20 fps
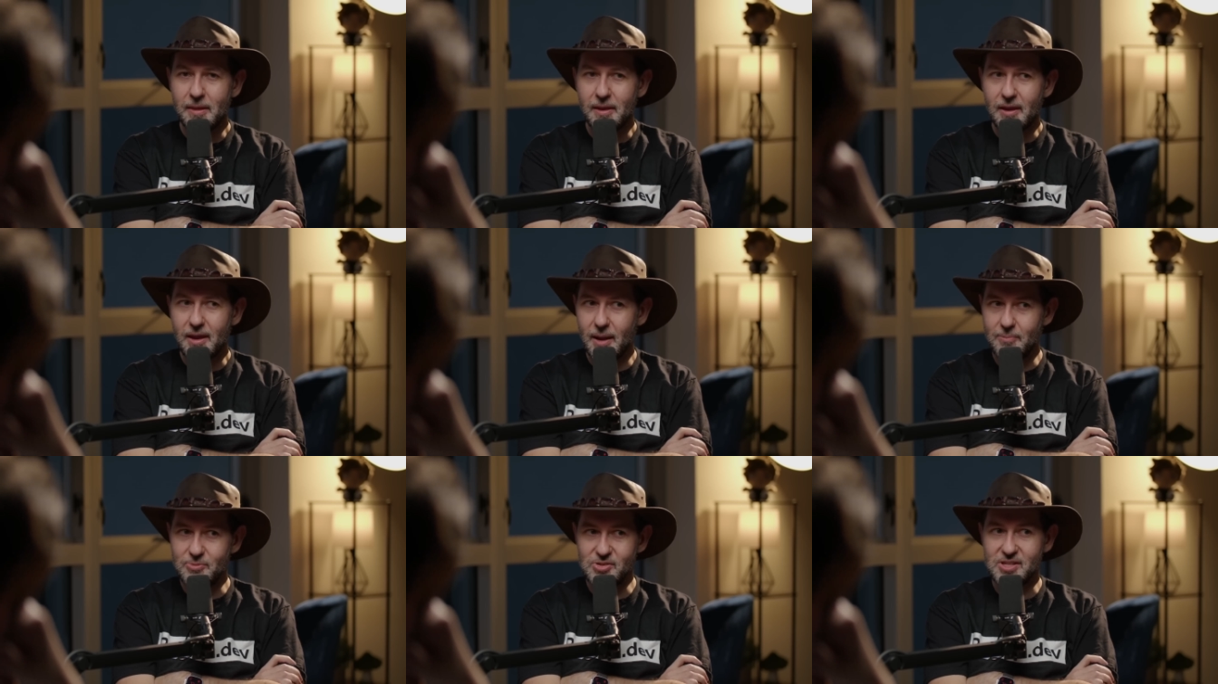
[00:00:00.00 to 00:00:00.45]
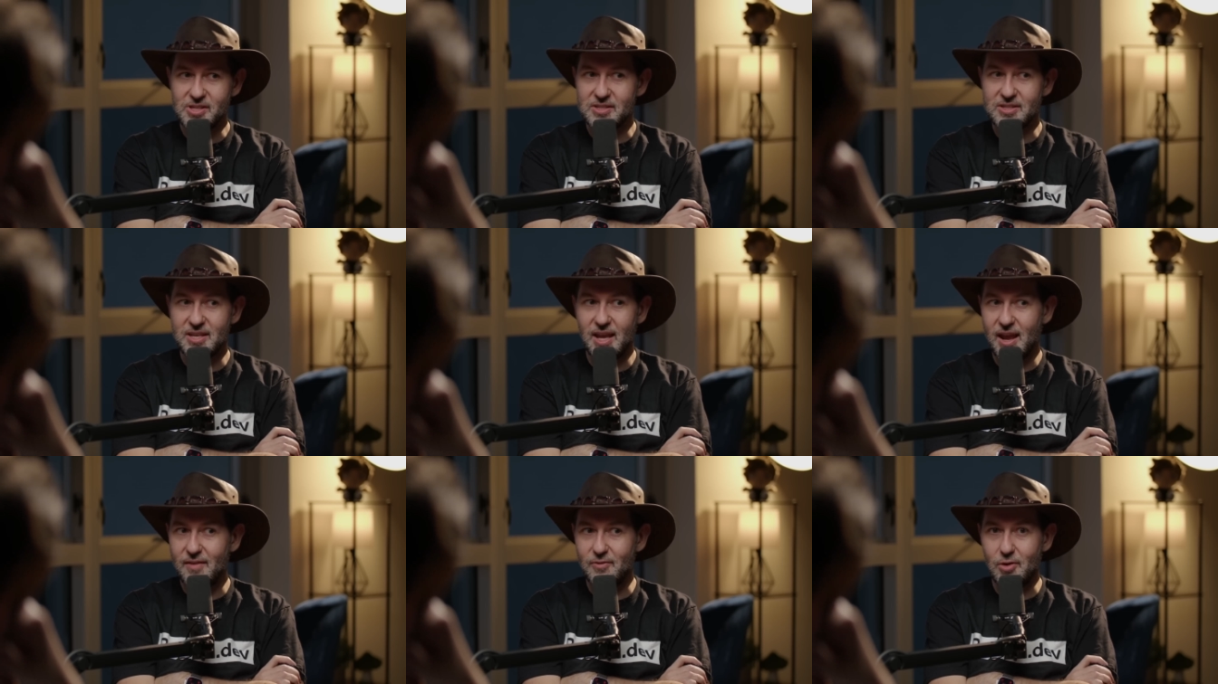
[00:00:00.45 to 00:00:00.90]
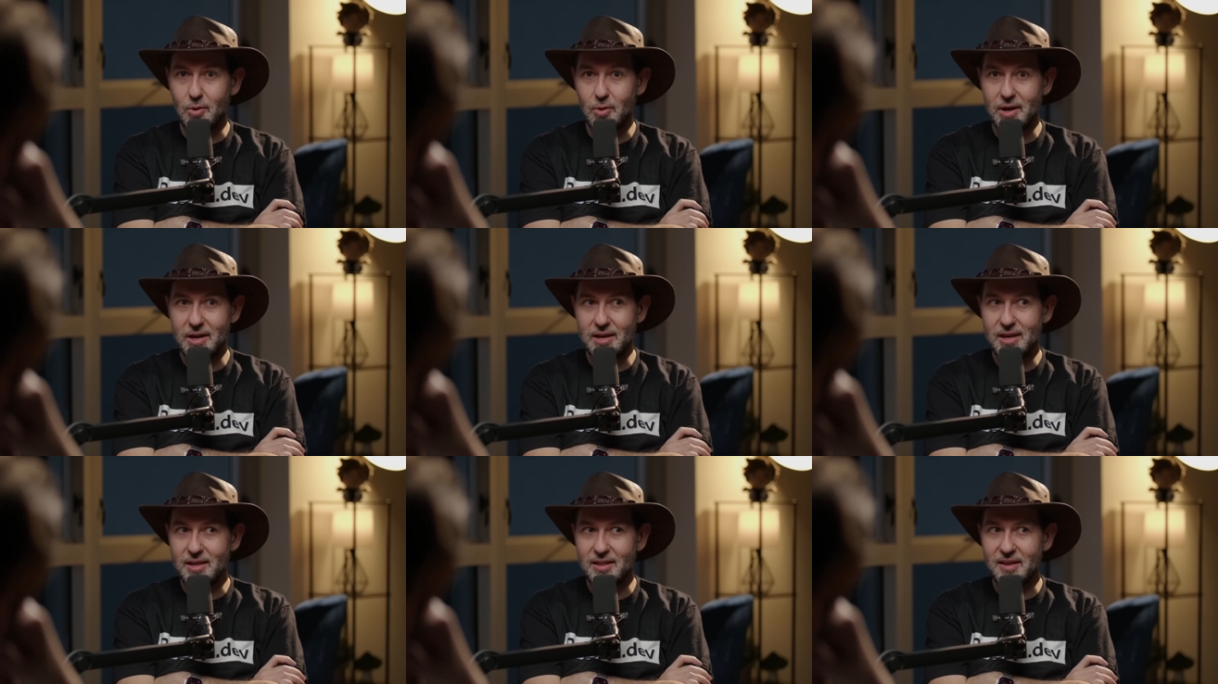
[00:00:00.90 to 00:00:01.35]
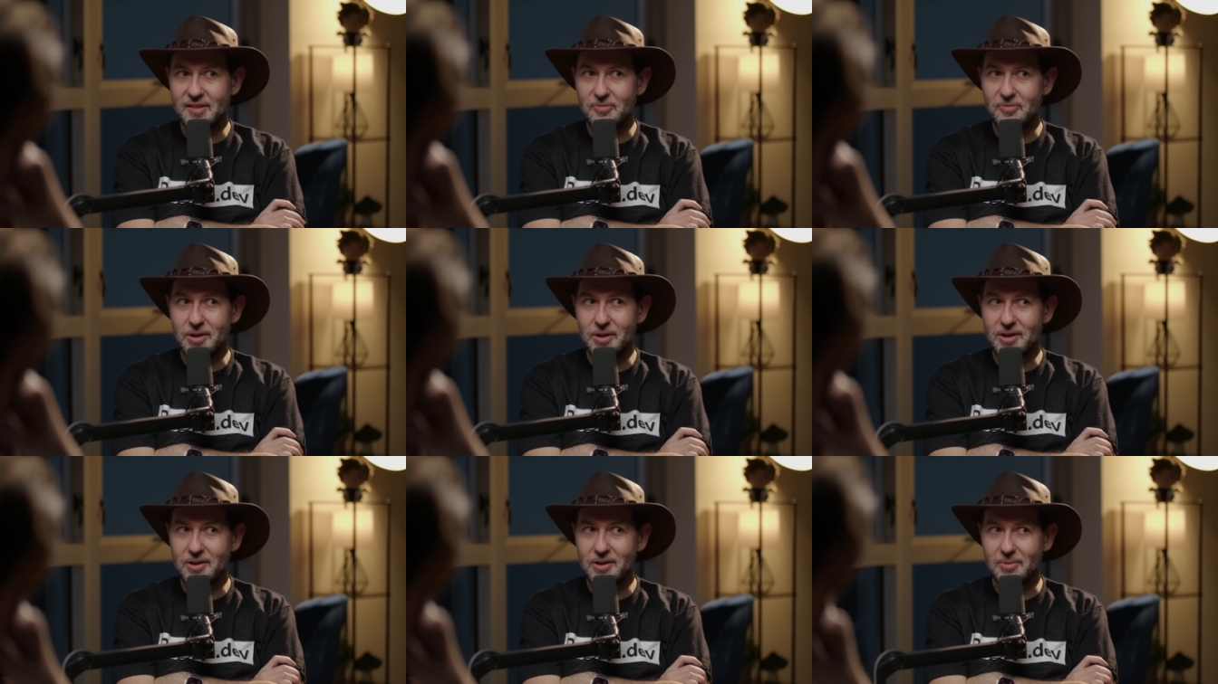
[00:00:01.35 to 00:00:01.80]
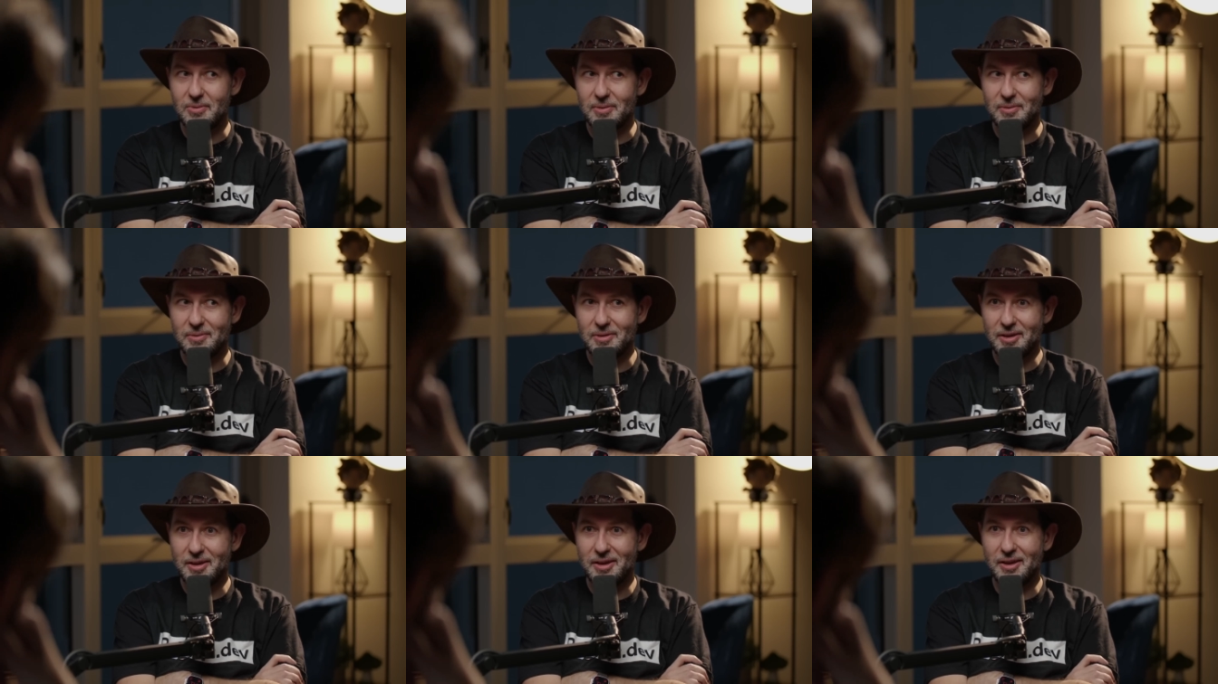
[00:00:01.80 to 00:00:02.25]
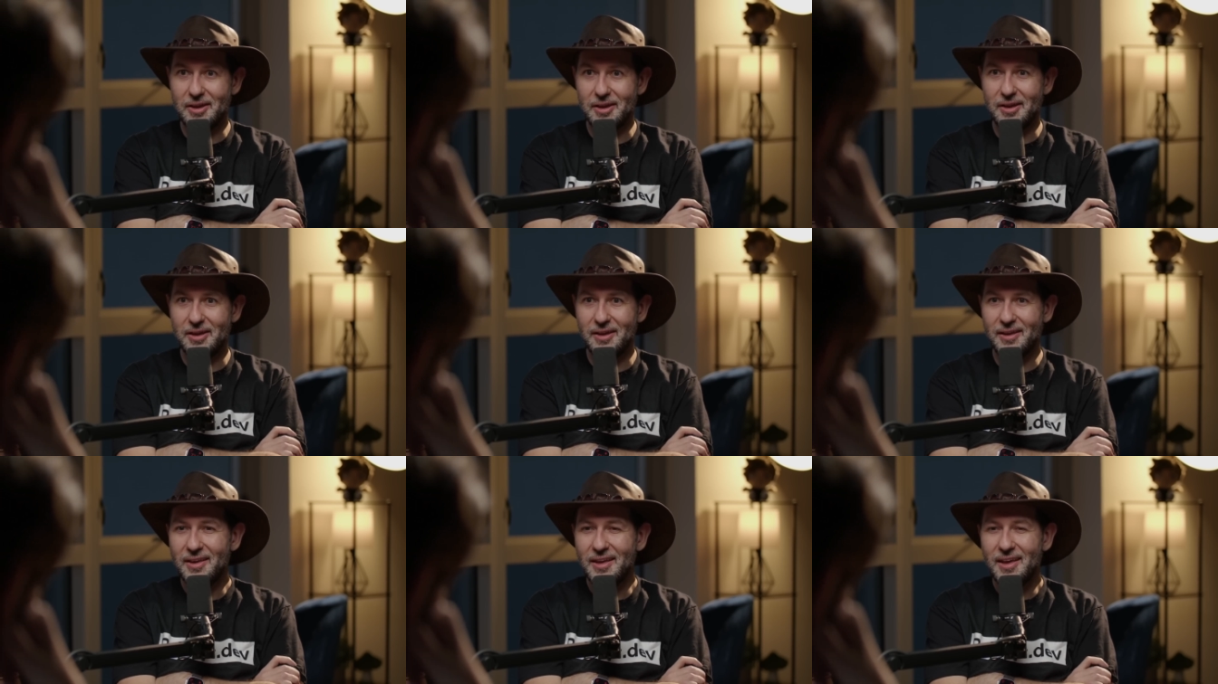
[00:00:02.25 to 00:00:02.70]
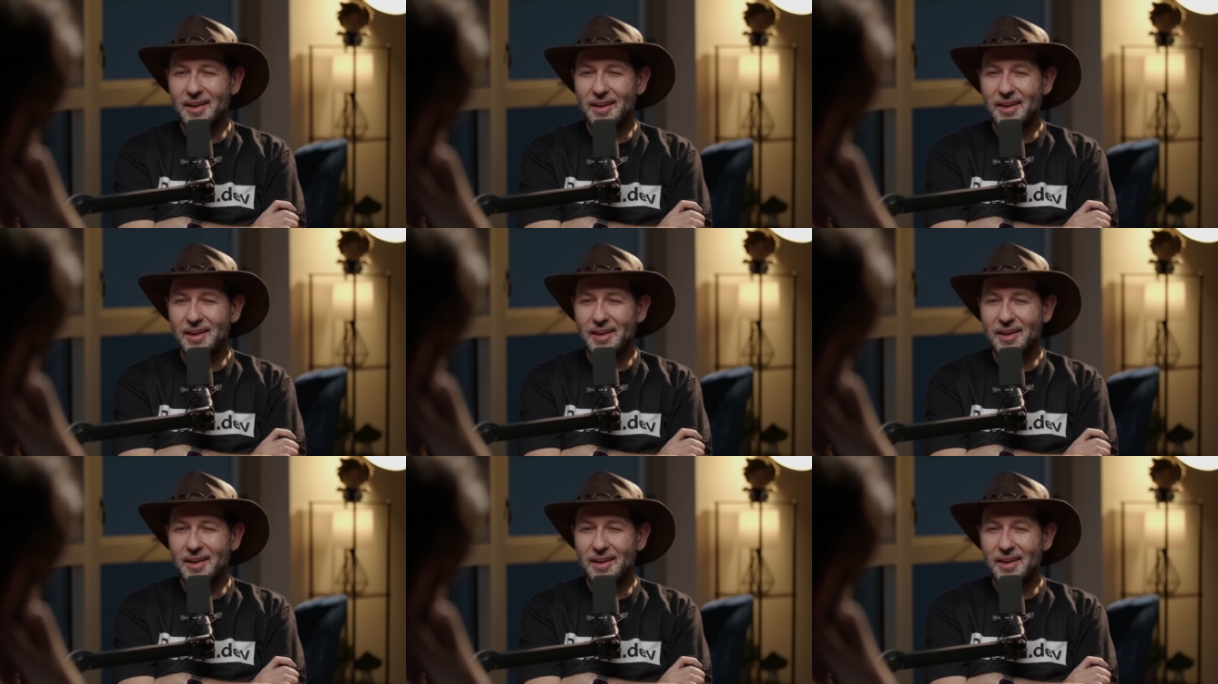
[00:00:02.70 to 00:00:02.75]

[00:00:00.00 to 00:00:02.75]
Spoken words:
I'm just going to say, I have no idea. That's weird. Haha.